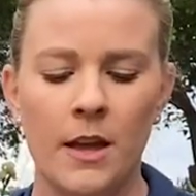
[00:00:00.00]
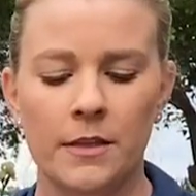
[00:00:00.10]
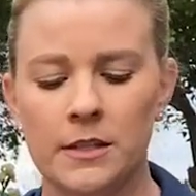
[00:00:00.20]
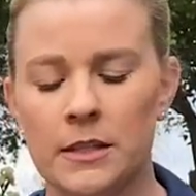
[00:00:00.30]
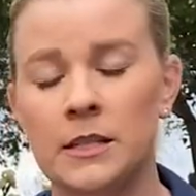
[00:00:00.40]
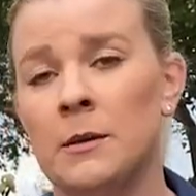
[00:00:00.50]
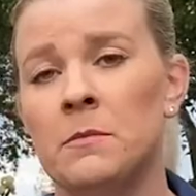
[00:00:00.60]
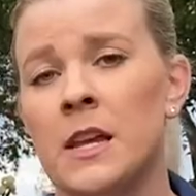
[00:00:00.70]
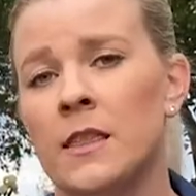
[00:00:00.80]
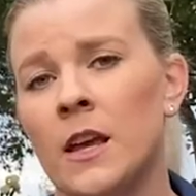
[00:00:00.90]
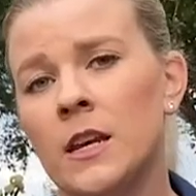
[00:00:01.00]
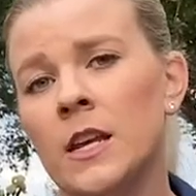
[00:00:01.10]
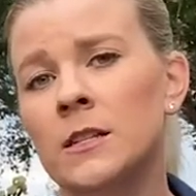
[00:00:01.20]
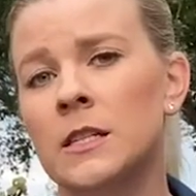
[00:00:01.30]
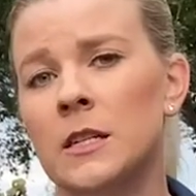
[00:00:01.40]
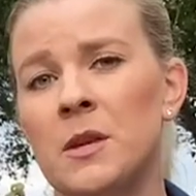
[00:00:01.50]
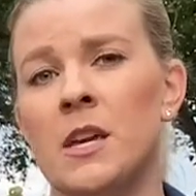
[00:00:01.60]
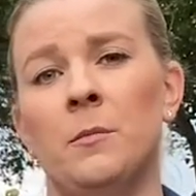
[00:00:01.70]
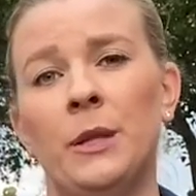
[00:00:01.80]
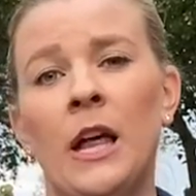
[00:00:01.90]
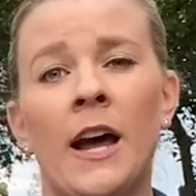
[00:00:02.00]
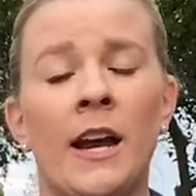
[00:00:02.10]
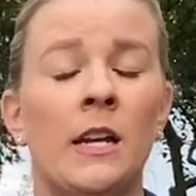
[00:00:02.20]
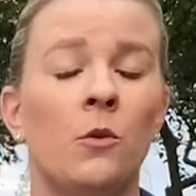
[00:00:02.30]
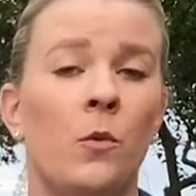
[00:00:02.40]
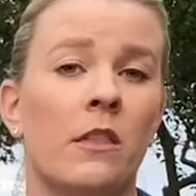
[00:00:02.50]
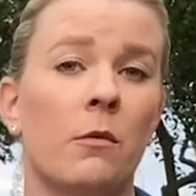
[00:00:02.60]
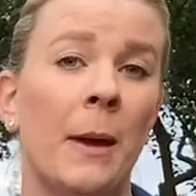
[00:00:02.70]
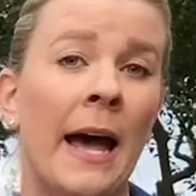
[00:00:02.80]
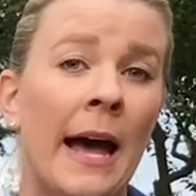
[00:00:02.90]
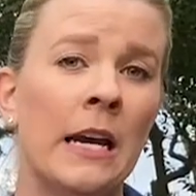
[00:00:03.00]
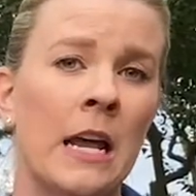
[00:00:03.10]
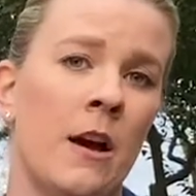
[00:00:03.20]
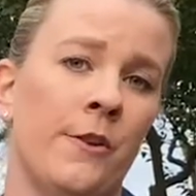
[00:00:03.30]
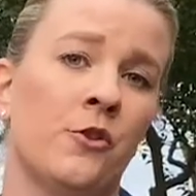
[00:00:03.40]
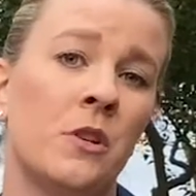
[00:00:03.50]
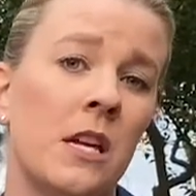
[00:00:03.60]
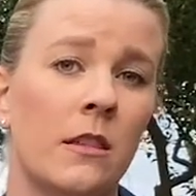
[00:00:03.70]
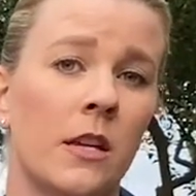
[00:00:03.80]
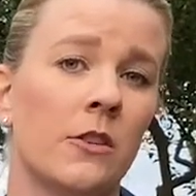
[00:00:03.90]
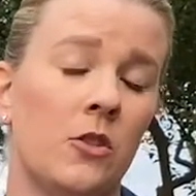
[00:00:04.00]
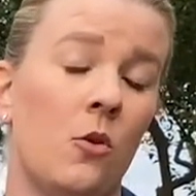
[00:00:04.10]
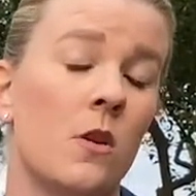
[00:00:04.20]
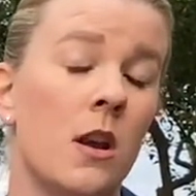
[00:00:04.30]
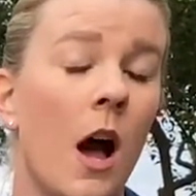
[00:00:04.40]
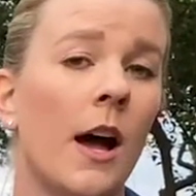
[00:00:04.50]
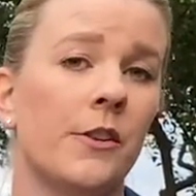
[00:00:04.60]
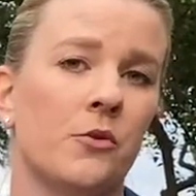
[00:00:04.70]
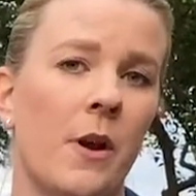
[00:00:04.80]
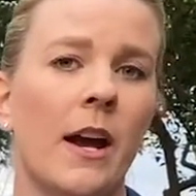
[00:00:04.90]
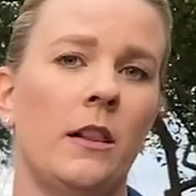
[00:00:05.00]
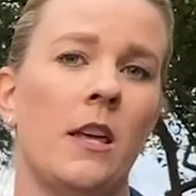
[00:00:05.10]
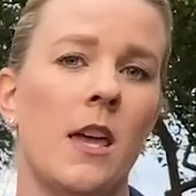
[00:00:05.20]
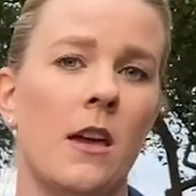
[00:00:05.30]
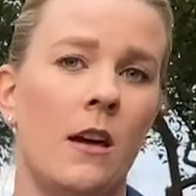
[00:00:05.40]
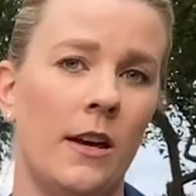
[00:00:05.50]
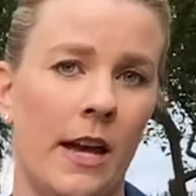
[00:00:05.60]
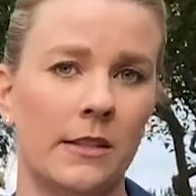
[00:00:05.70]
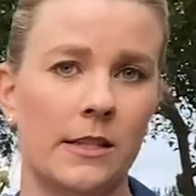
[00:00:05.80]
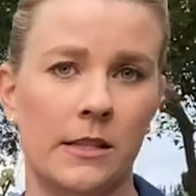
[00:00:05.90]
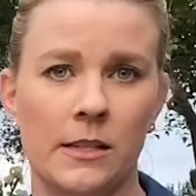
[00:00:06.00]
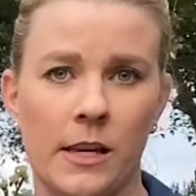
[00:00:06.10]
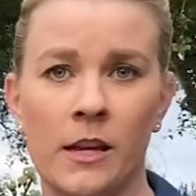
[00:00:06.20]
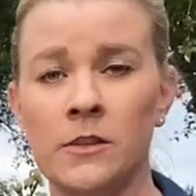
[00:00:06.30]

This is something that needs to be applied with padding underneath it, so not directly against the skin.